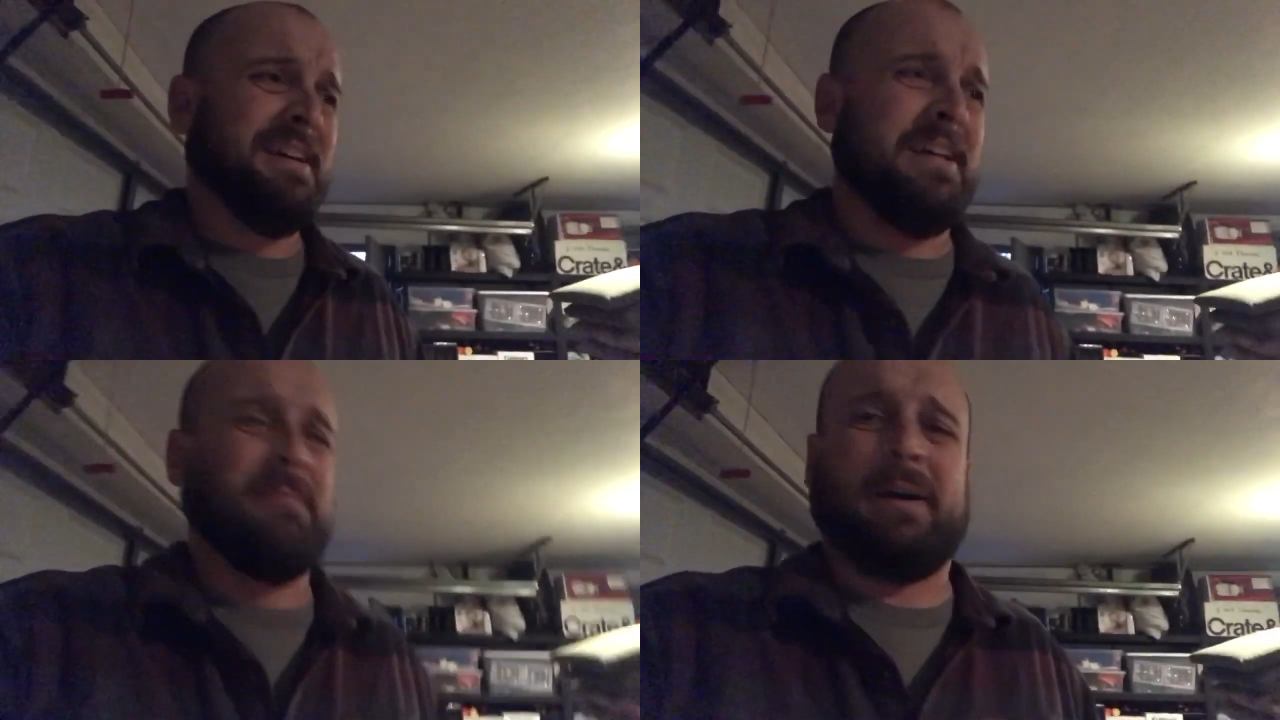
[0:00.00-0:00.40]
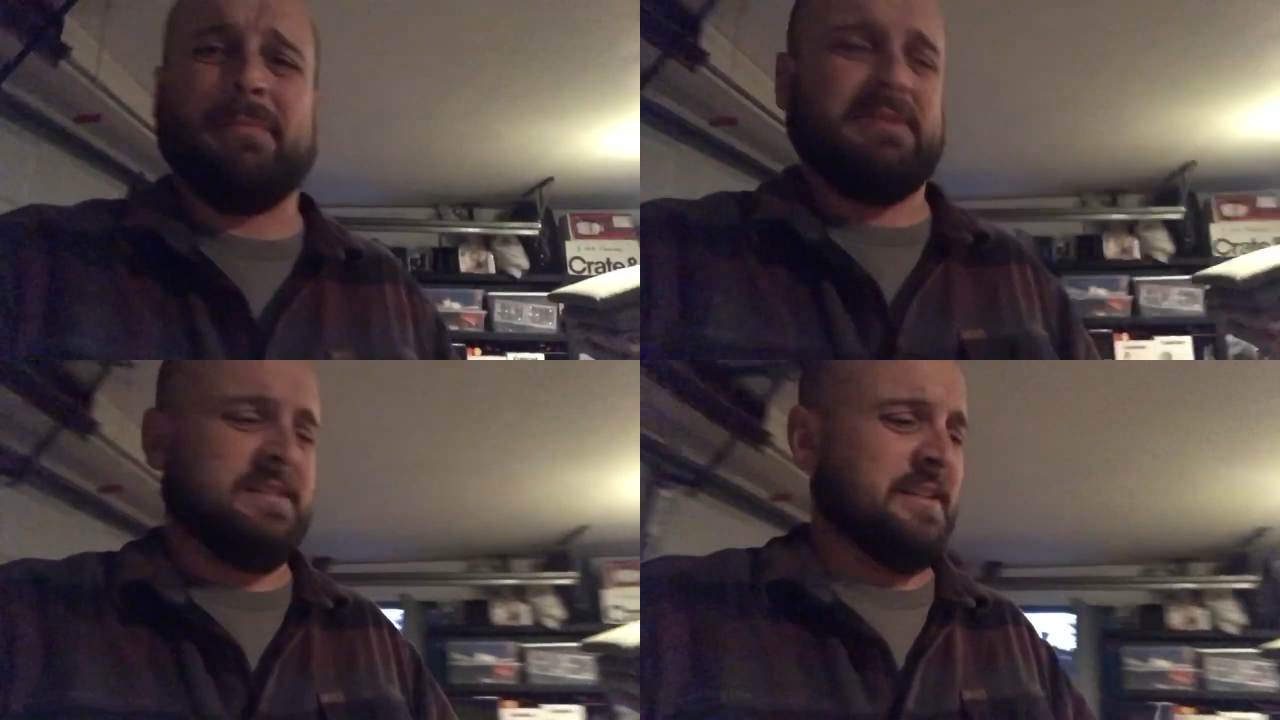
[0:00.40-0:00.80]
It
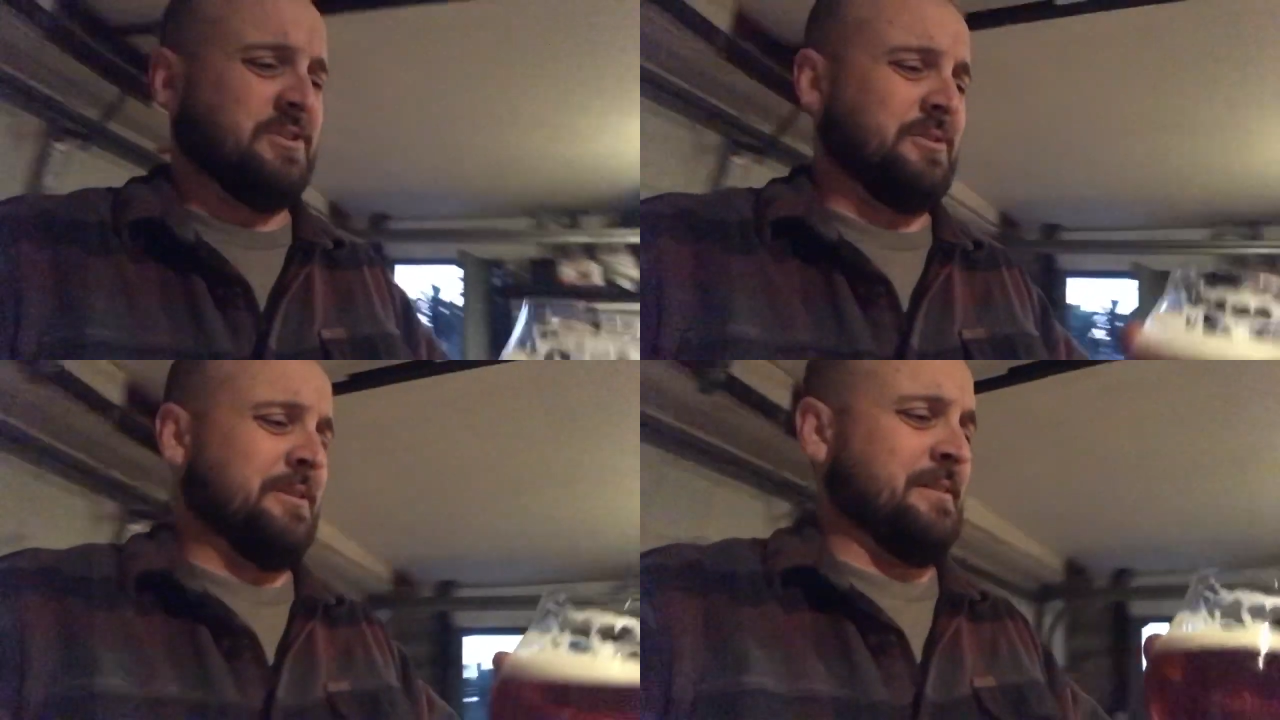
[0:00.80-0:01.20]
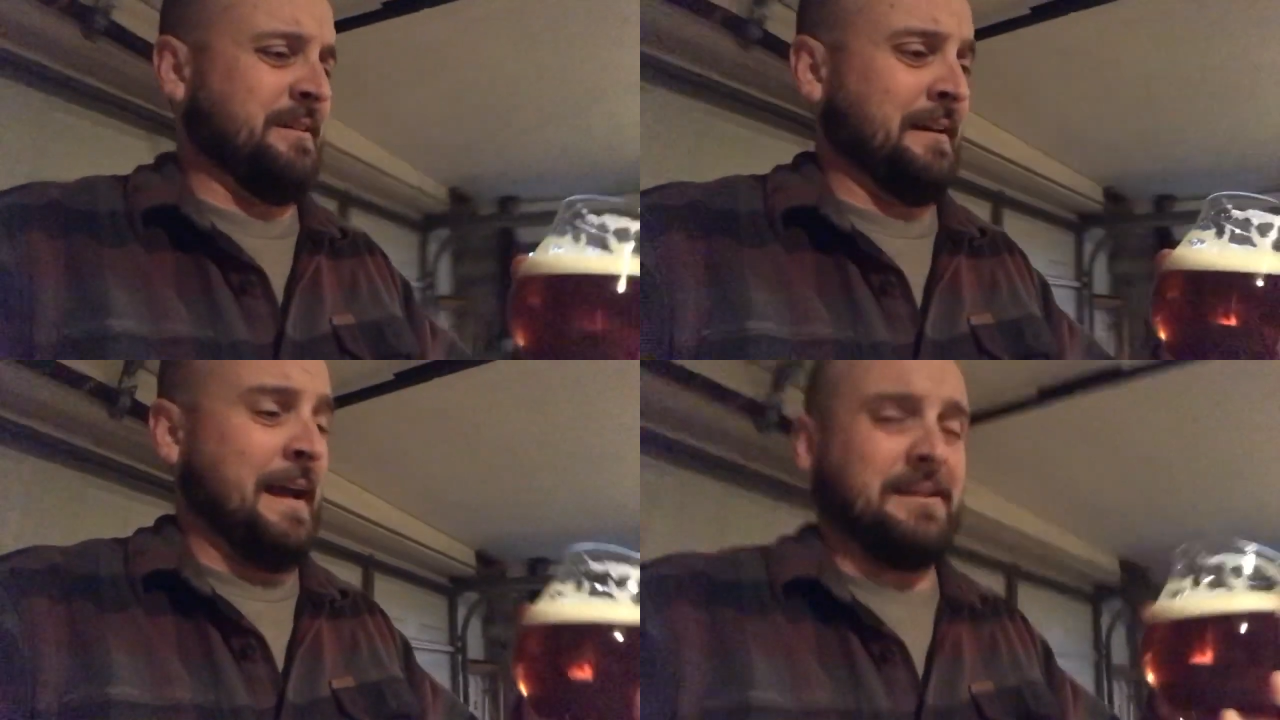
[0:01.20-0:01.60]
might be Citra
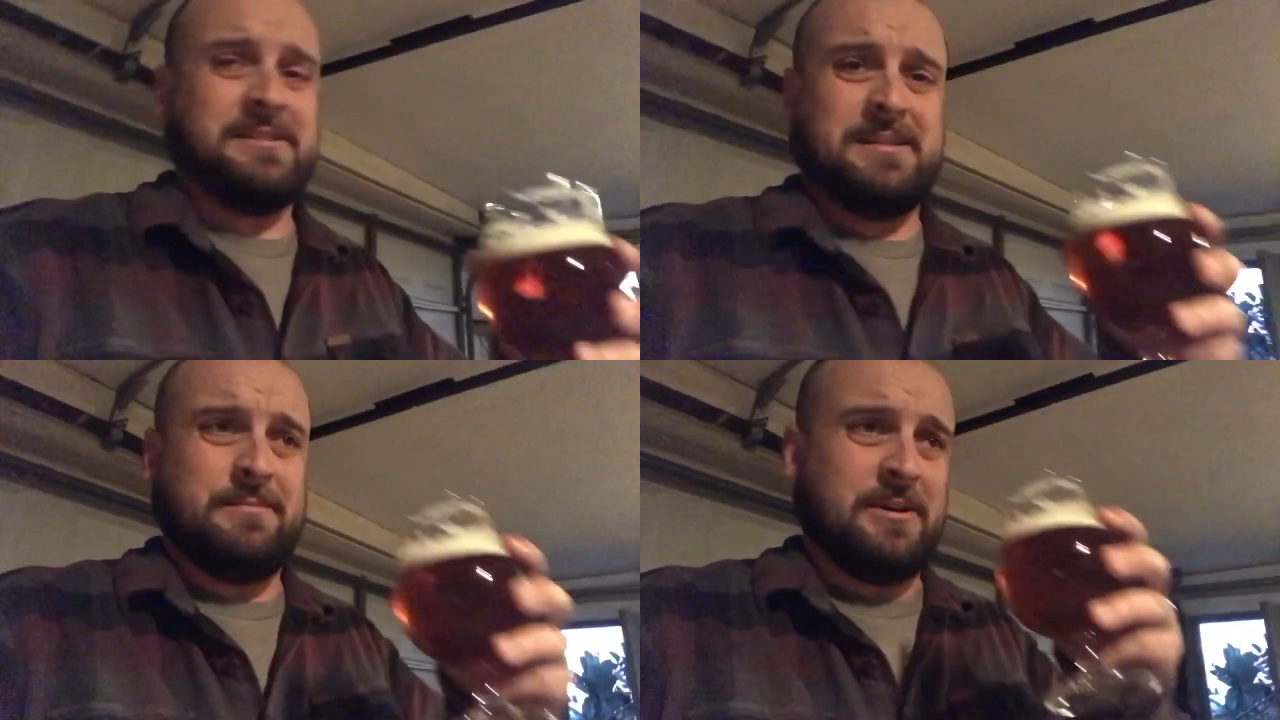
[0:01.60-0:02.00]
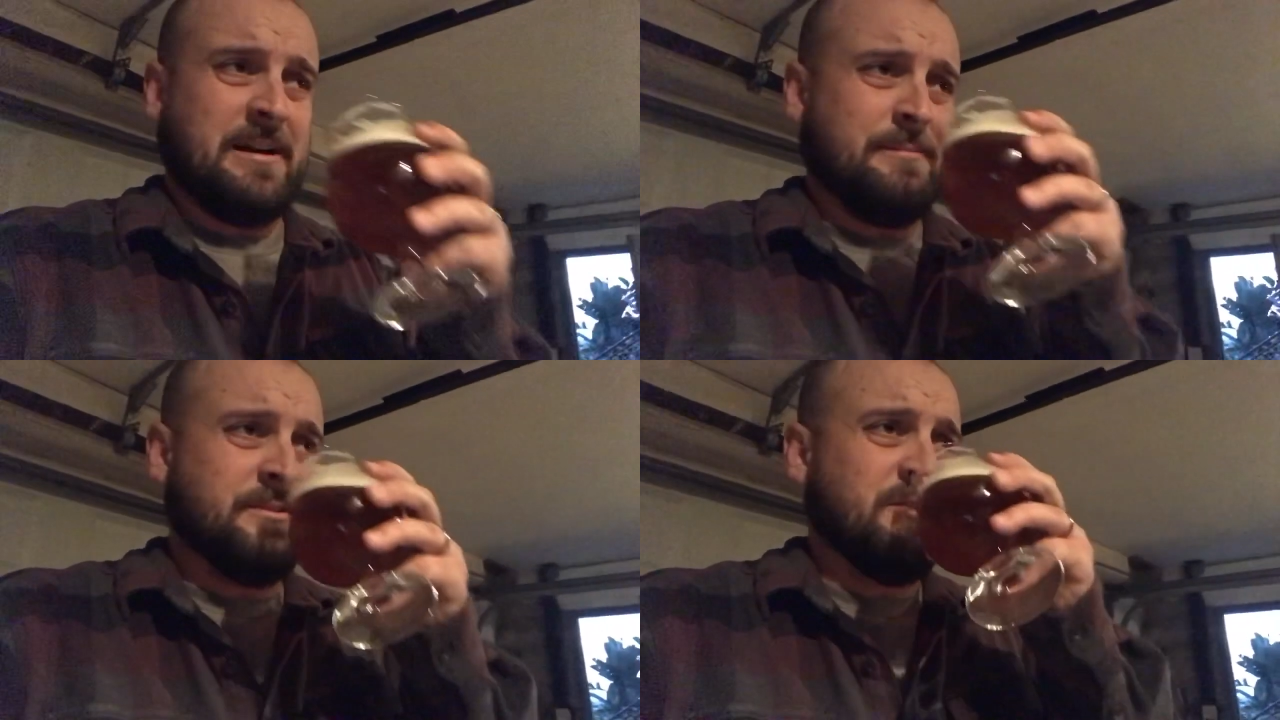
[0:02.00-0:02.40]
and Galaxy,
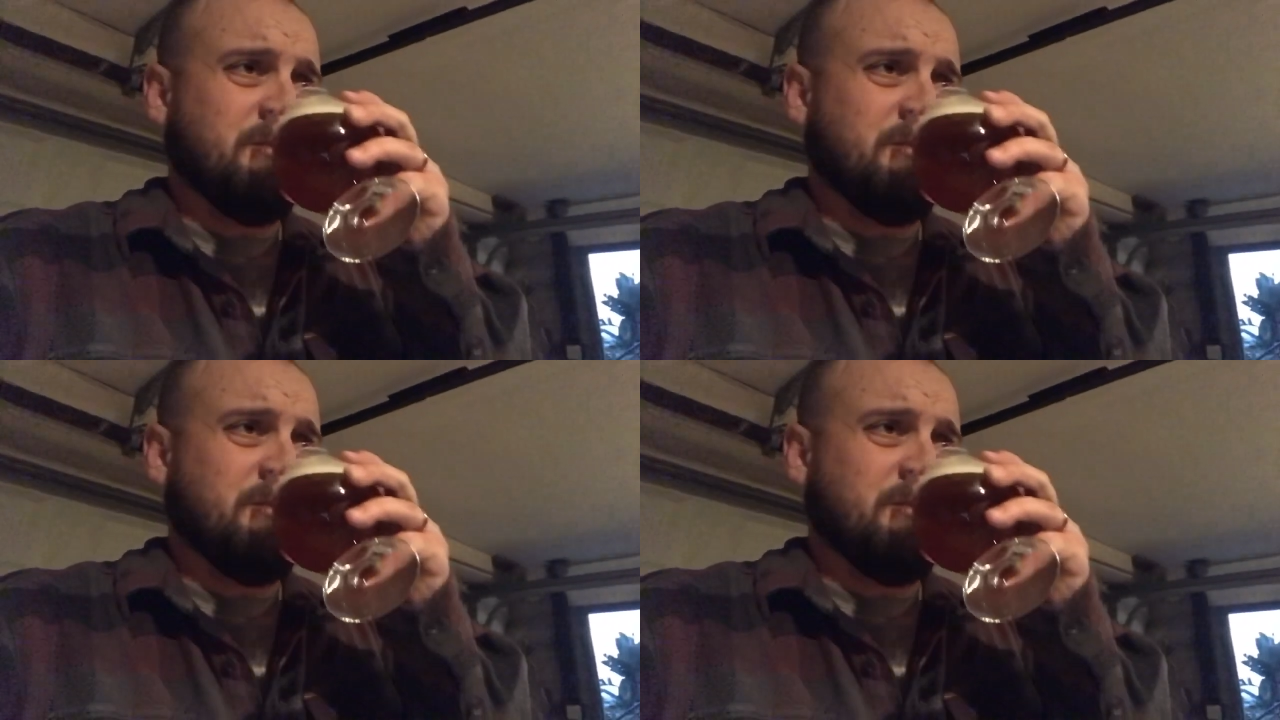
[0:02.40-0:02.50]
perhaps.